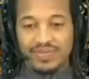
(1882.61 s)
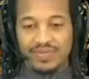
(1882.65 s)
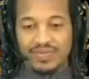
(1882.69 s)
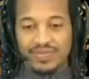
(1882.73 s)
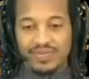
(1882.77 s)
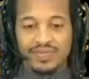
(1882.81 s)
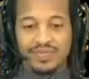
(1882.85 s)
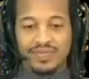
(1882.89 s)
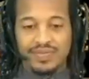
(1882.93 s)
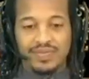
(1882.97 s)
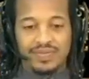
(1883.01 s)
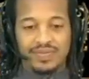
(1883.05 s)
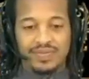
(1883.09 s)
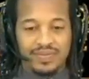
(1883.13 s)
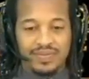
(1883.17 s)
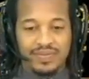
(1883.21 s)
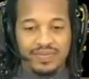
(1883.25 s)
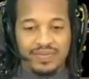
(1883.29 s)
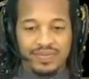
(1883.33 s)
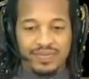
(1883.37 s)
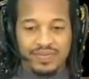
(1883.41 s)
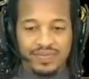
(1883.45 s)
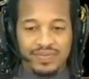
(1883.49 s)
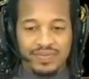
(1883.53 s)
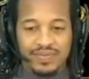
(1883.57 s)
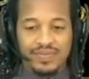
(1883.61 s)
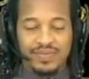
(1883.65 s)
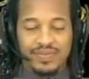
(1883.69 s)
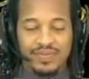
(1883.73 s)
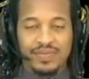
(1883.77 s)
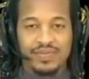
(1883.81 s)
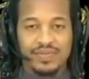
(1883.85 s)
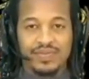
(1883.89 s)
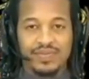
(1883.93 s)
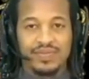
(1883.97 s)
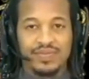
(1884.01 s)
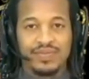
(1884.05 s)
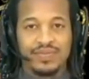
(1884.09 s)

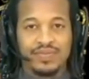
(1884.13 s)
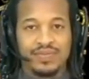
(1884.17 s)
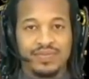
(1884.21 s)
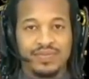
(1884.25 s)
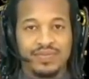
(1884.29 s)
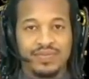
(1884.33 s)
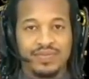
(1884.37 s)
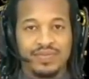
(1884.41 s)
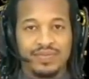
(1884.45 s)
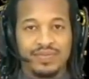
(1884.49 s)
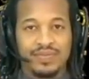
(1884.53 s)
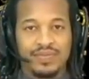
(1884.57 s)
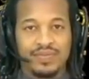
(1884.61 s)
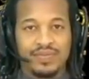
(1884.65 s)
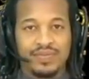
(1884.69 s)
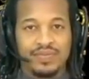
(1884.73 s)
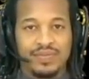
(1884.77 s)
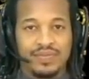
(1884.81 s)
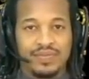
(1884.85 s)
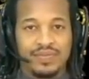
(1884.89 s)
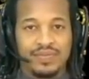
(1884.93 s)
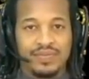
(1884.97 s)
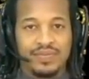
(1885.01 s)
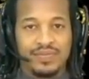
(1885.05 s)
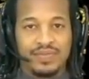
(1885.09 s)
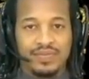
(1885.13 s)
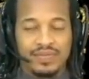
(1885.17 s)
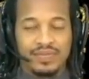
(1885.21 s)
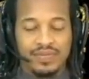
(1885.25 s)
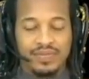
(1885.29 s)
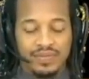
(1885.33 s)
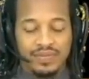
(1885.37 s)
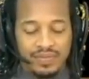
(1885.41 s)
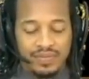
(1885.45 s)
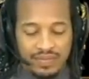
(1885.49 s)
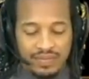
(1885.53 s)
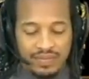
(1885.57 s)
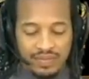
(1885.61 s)

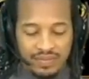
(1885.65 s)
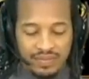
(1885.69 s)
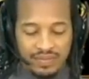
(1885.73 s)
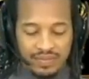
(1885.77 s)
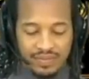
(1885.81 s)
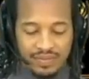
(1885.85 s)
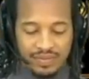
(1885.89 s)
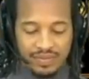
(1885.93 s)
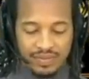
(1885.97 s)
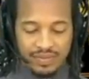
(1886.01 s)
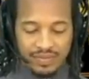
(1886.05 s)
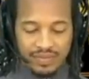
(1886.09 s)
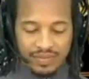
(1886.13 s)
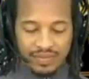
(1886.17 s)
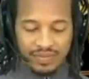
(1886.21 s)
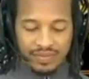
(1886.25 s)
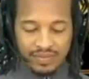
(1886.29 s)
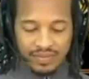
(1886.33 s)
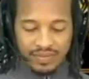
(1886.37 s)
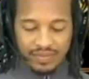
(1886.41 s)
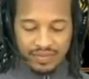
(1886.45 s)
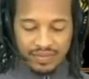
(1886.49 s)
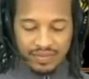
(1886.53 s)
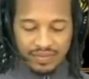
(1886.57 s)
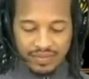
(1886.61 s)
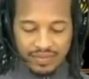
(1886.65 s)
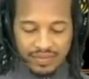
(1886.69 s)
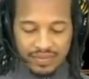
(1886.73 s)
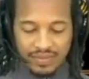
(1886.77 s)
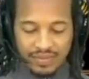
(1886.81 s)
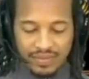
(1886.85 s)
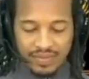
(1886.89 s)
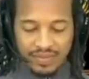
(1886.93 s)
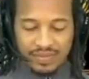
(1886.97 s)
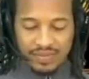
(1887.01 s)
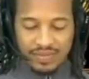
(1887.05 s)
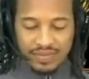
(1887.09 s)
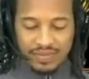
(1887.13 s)

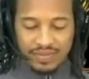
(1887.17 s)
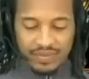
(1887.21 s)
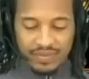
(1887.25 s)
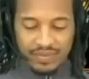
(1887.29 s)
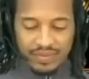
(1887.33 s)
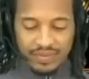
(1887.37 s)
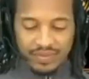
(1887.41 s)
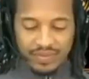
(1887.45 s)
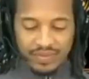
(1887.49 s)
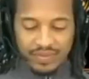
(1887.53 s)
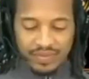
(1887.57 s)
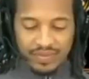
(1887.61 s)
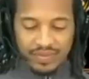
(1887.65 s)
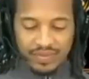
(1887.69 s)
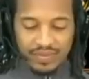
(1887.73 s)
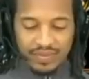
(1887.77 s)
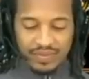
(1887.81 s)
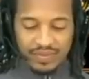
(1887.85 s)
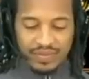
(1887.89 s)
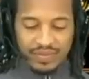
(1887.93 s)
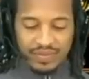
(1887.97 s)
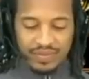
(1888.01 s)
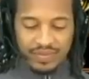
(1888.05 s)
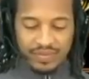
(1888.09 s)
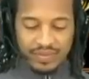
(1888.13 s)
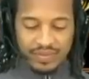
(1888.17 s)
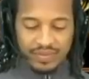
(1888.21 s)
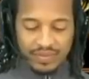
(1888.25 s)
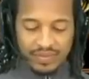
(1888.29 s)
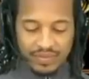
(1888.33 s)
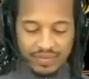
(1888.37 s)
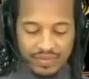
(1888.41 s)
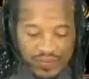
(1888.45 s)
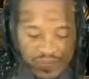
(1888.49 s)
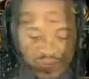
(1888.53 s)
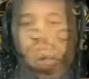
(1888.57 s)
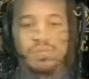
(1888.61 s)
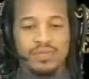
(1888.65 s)

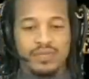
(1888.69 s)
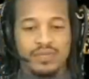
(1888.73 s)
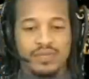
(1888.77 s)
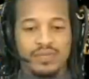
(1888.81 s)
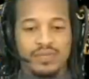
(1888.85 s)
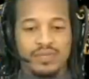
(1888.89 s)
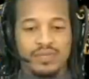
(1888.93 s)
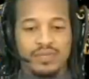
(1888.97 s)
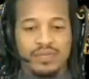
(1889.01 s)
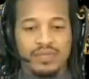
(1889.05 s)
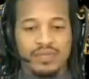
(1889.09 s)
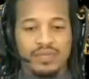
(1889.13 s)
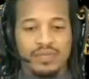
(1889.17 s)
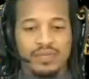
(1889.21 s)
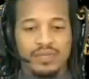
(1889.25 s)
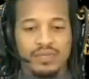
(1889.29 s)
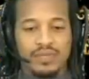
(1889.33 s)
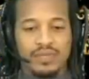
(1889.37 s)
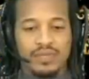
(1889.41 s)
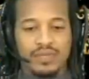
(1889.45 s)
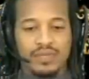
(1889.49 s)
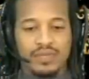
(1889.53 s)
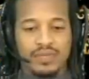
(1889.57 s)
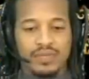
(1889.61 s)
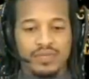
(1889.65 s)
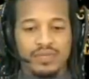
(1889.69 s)
This person isn't speaking.